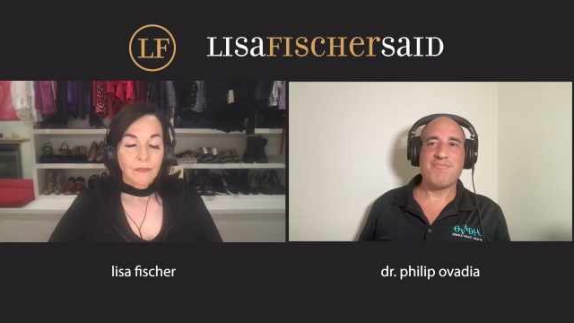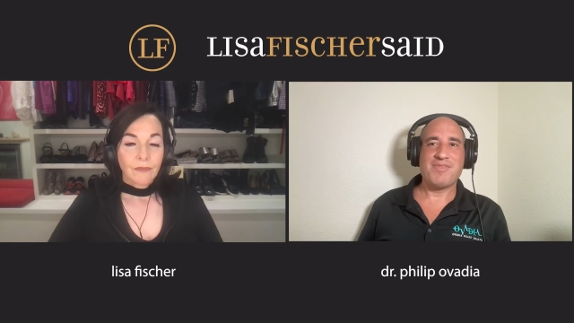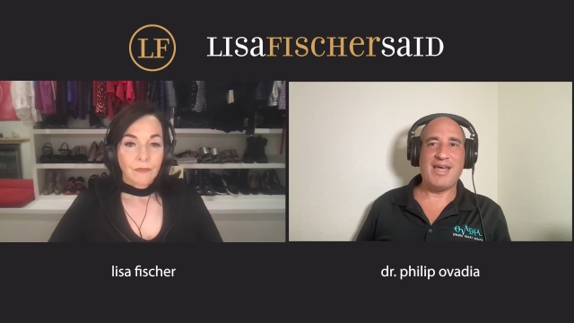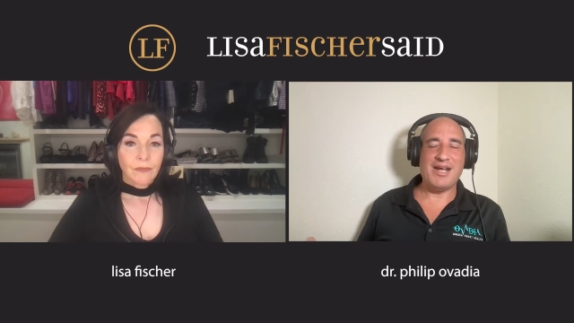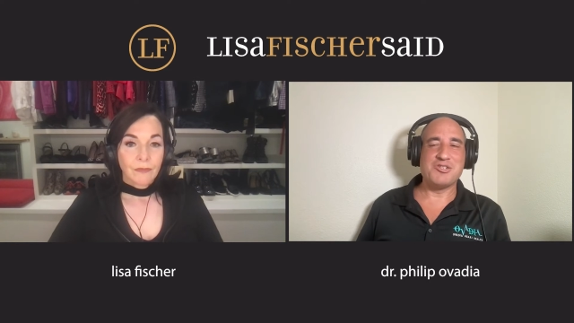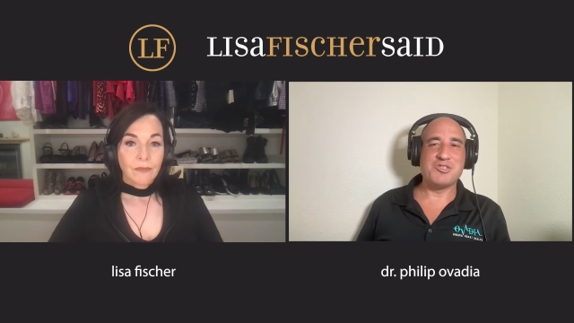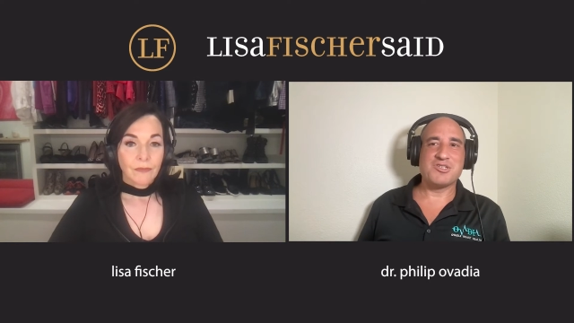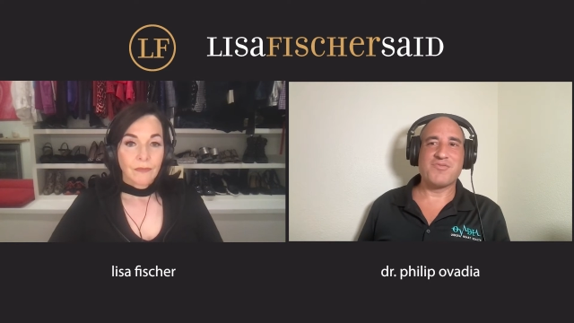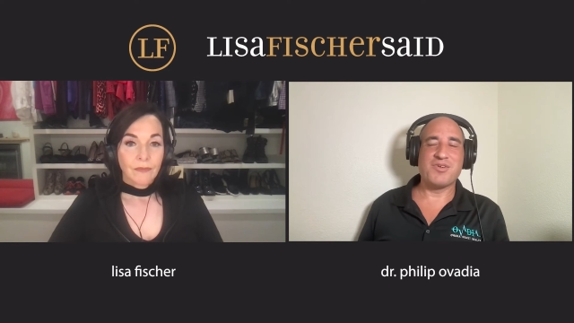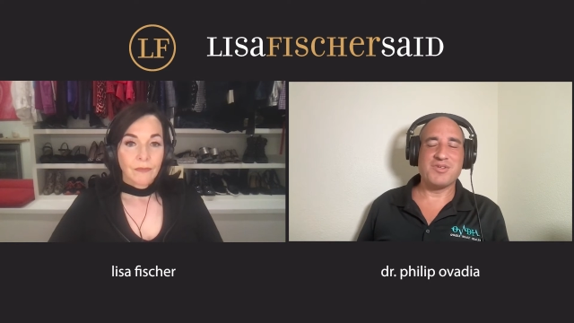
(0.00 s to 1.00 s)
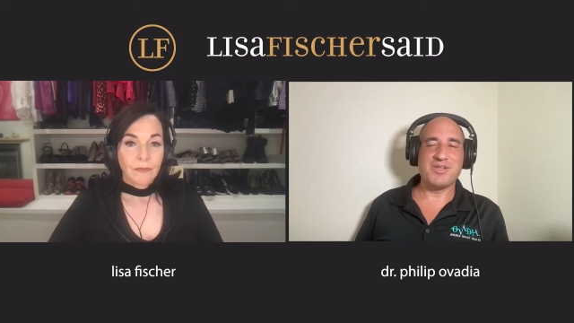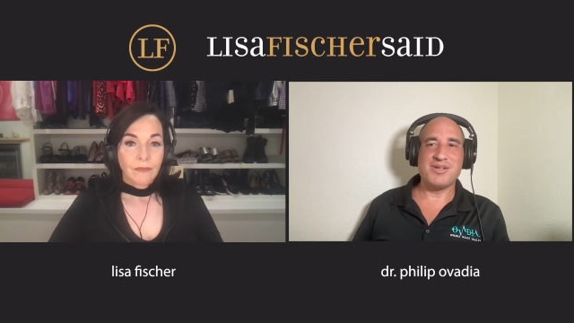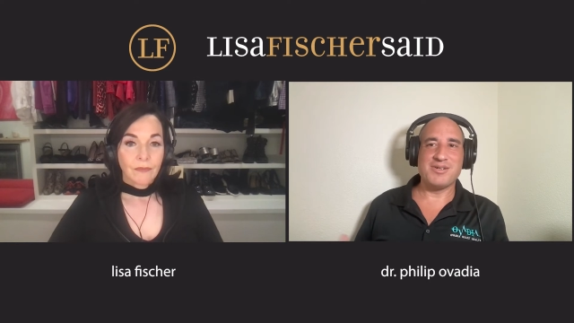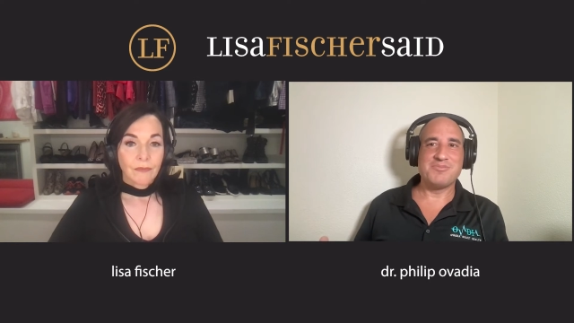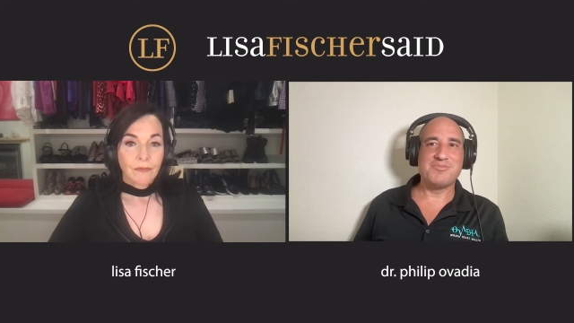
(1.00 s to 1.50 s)
Speaker 1: and just for
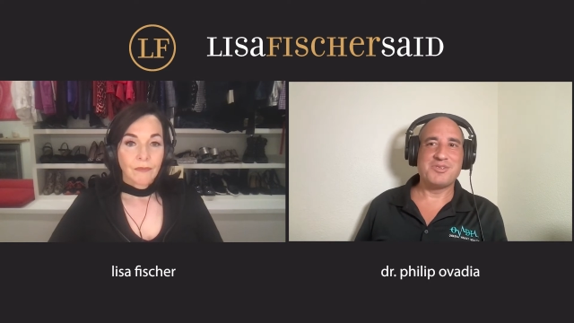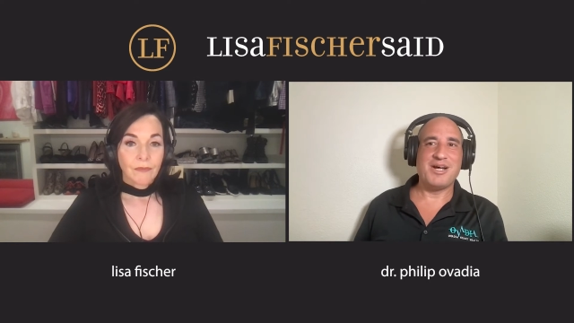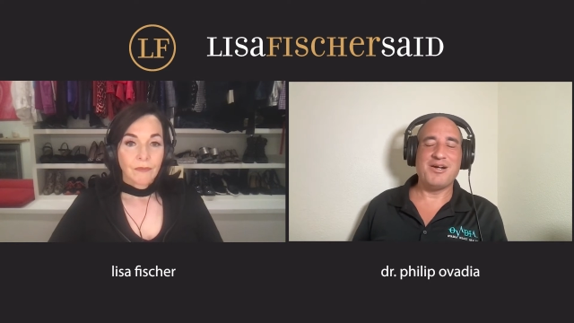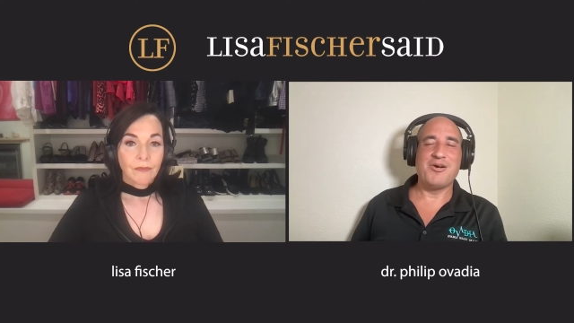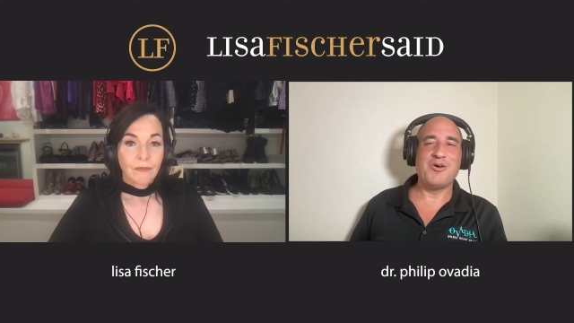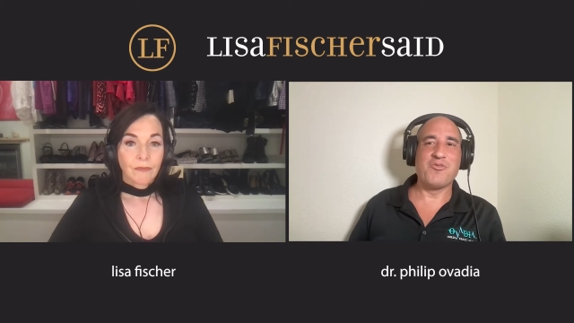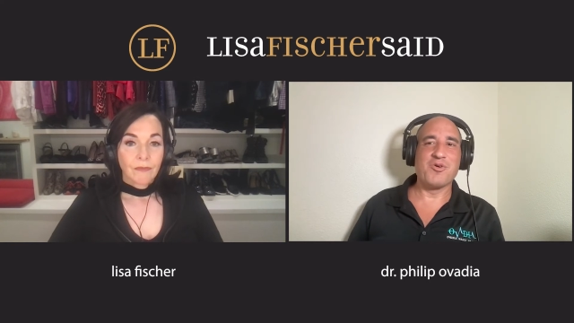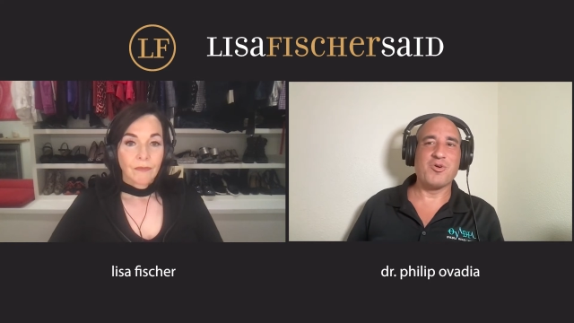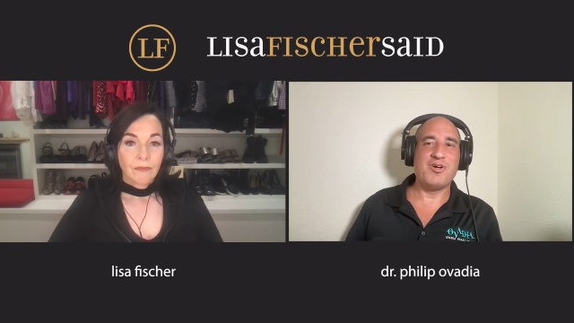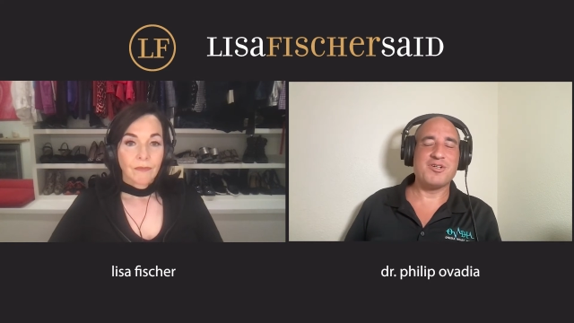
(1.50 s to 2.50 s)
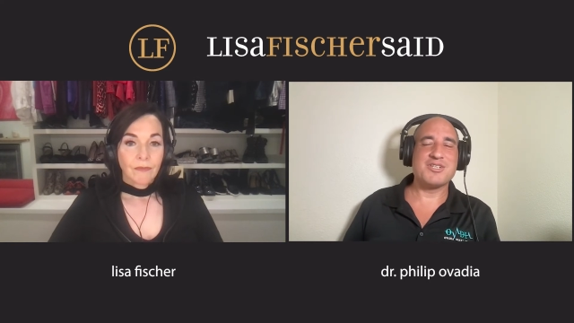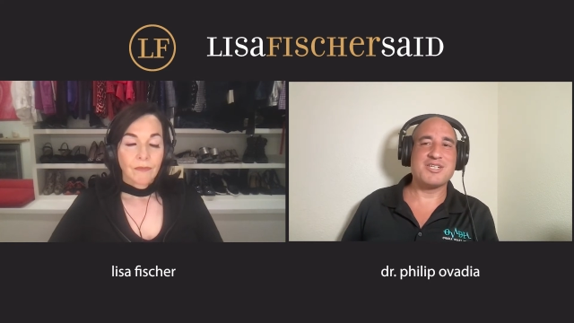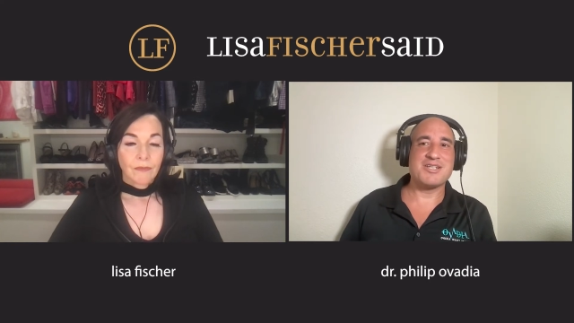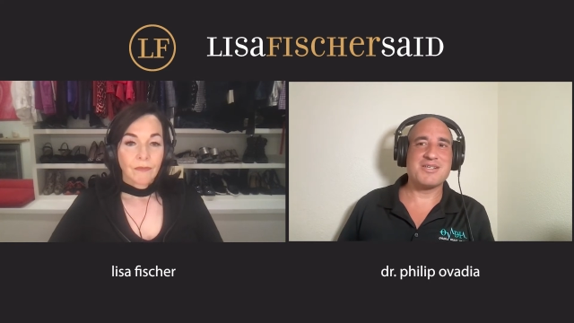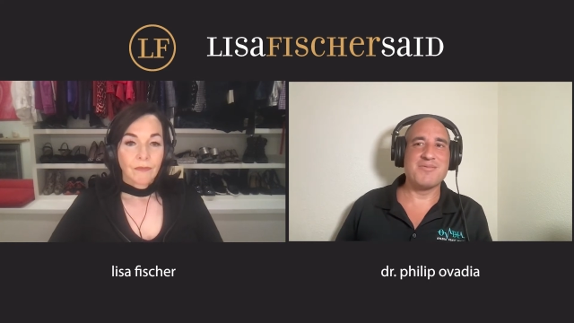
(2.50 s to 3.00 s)
the kind of overall
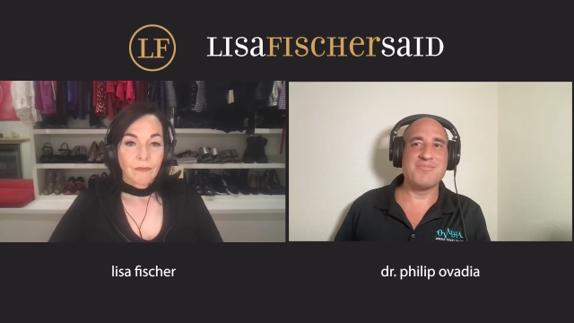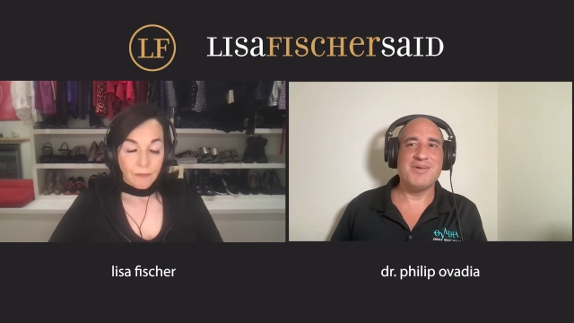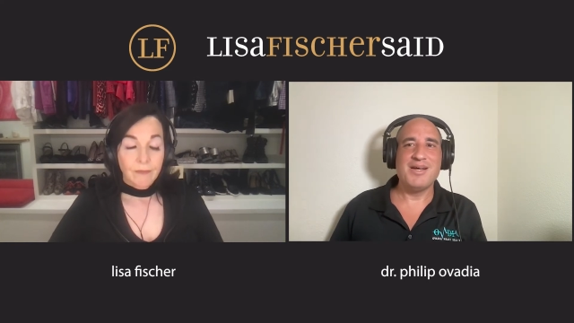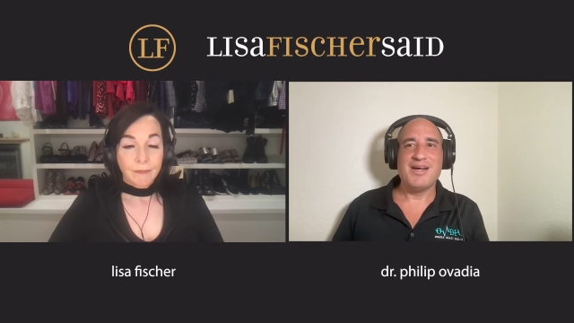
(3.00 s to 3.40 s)
system.